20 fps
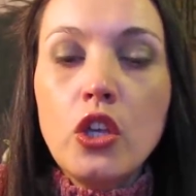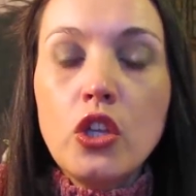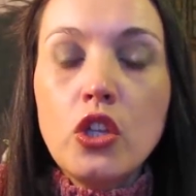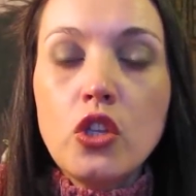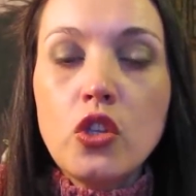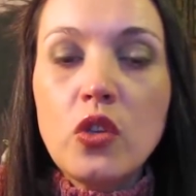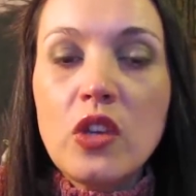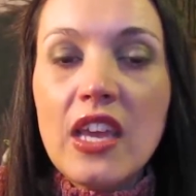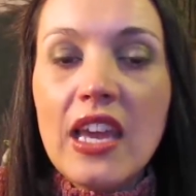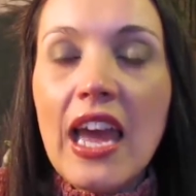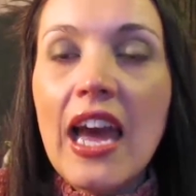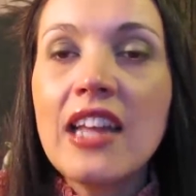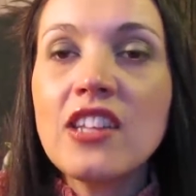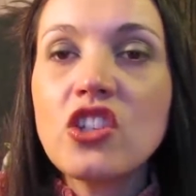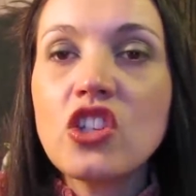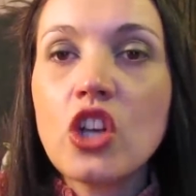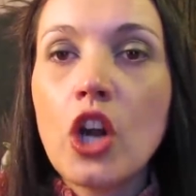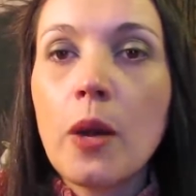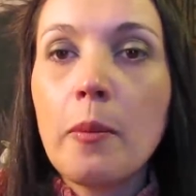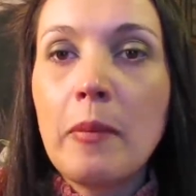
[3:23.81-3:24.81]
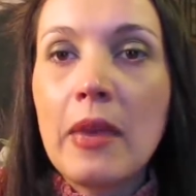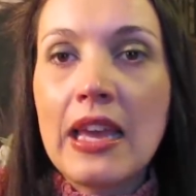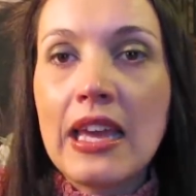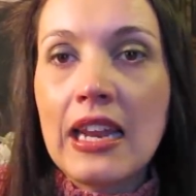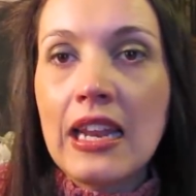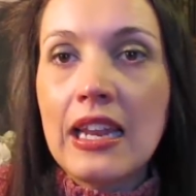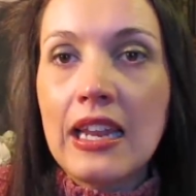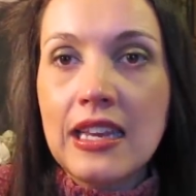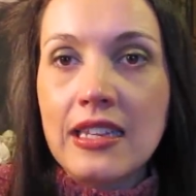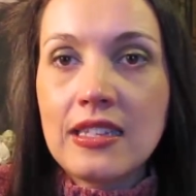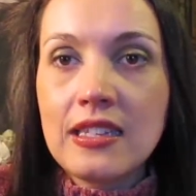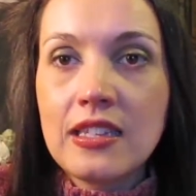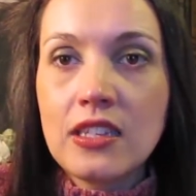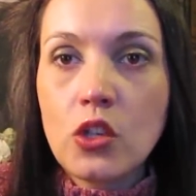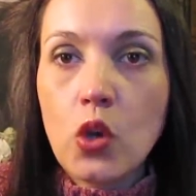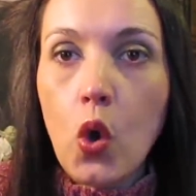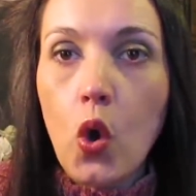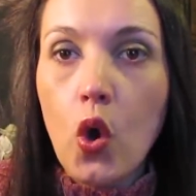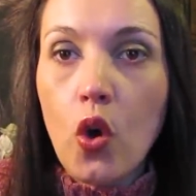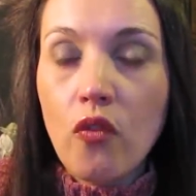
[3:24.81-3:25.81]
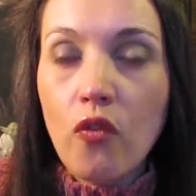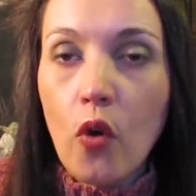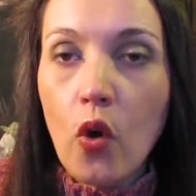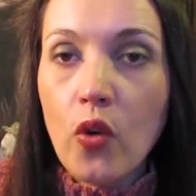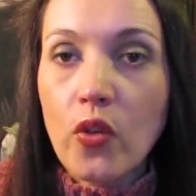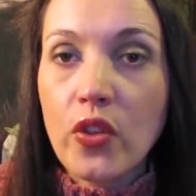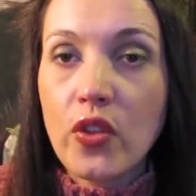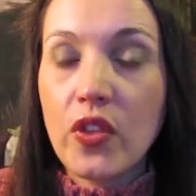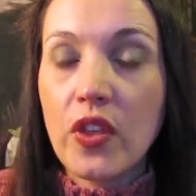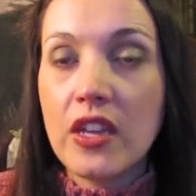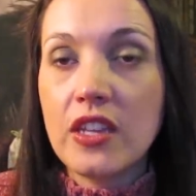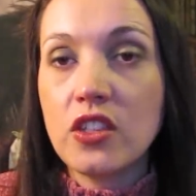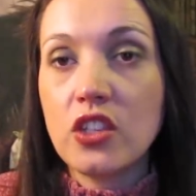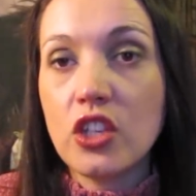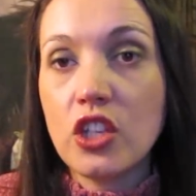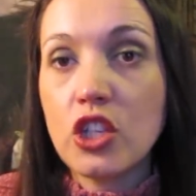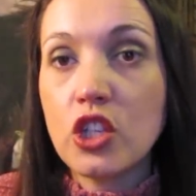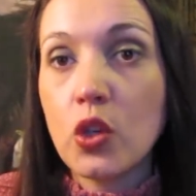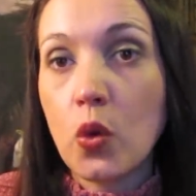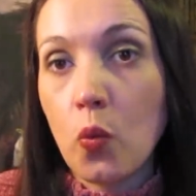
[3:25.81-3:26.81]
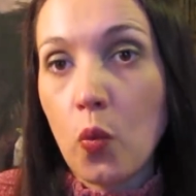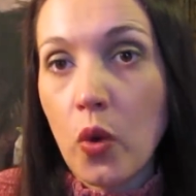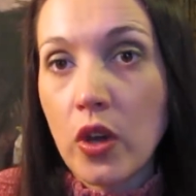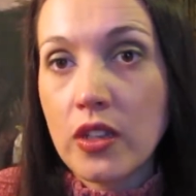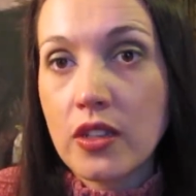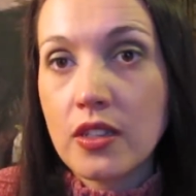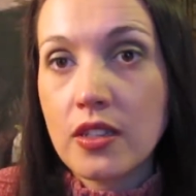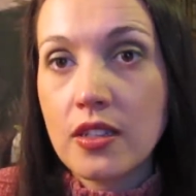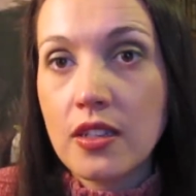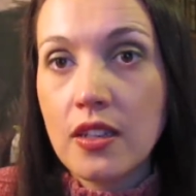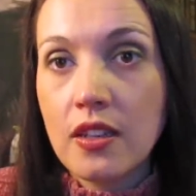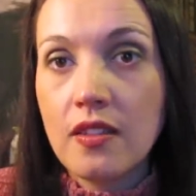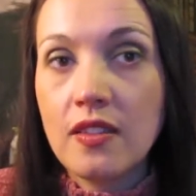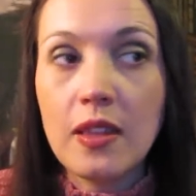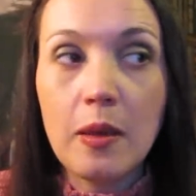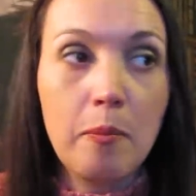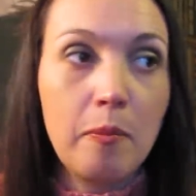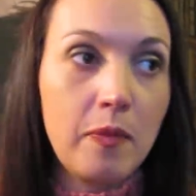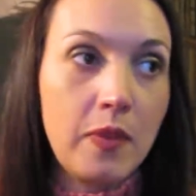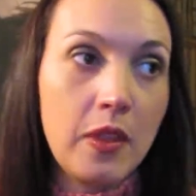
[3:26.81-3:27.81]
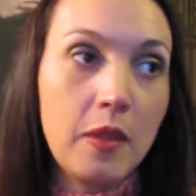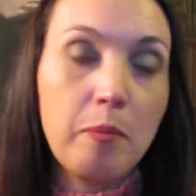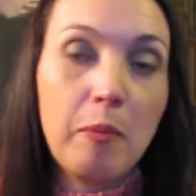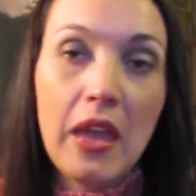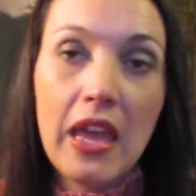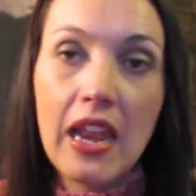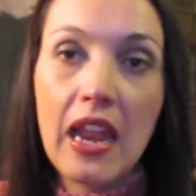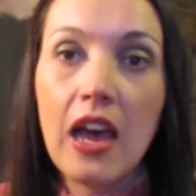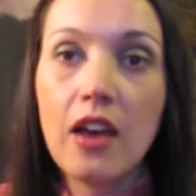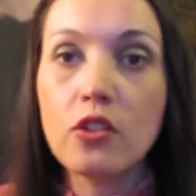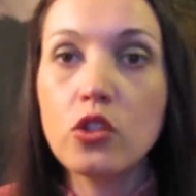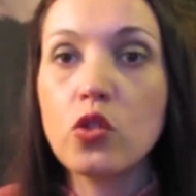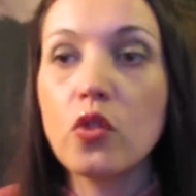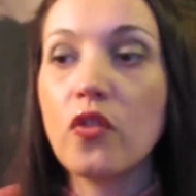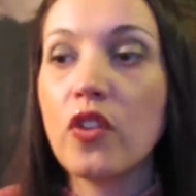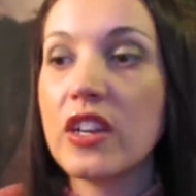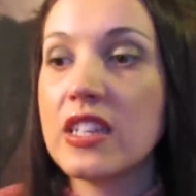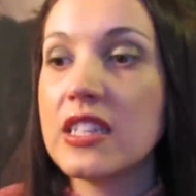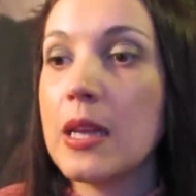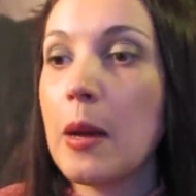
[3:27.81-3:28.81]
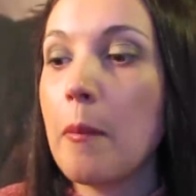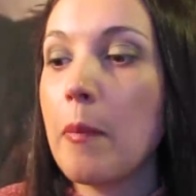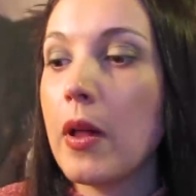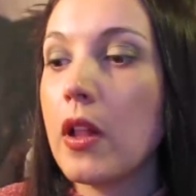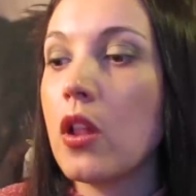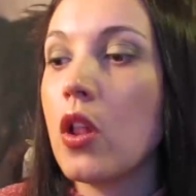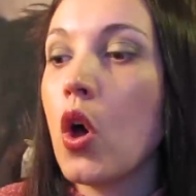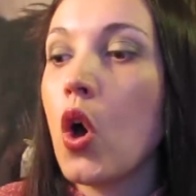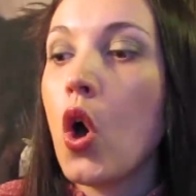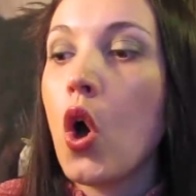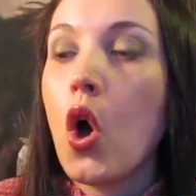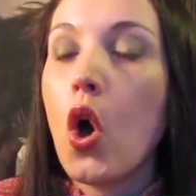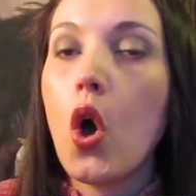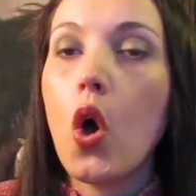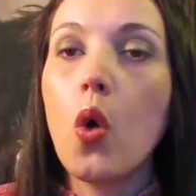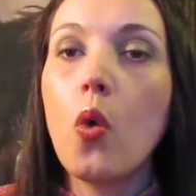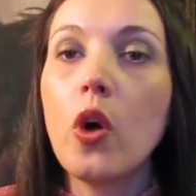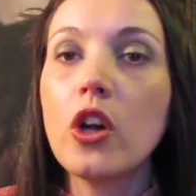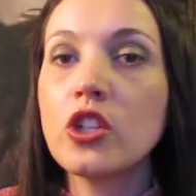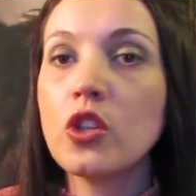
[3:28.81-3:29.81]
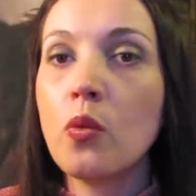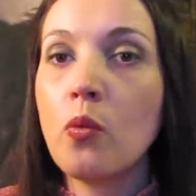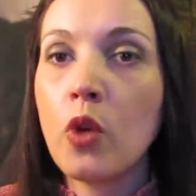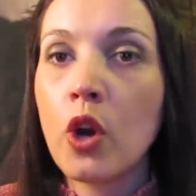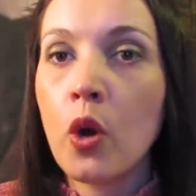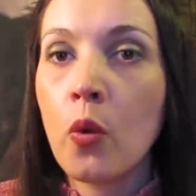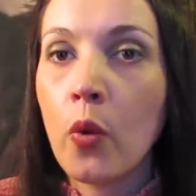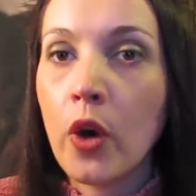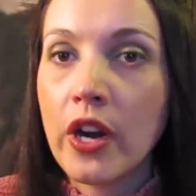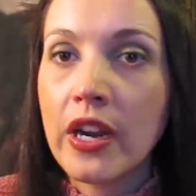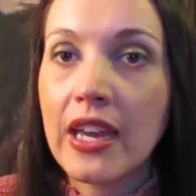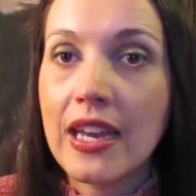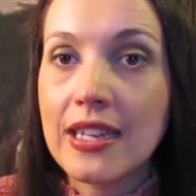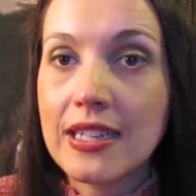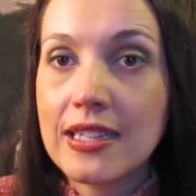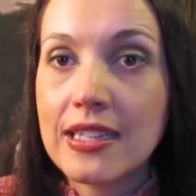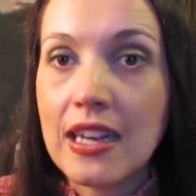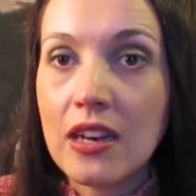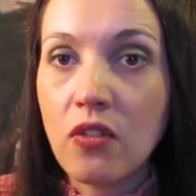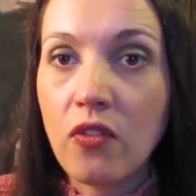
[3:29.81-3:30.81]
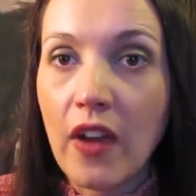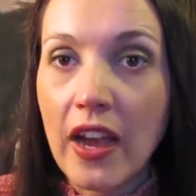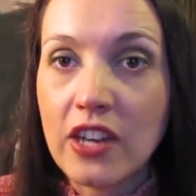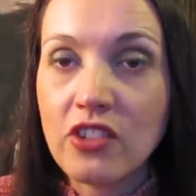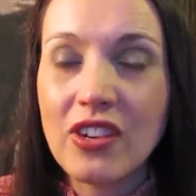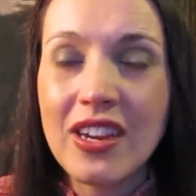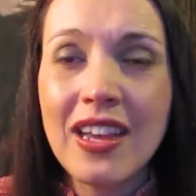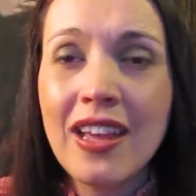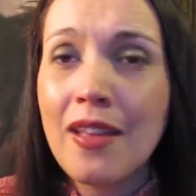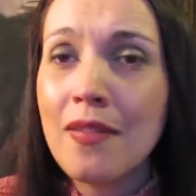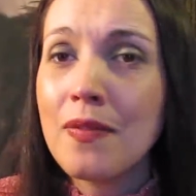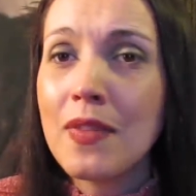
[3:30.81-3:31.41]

So you can't start making a list of all the things that you don't want that men have. So for example, oh, I don't want to work in a steel factory.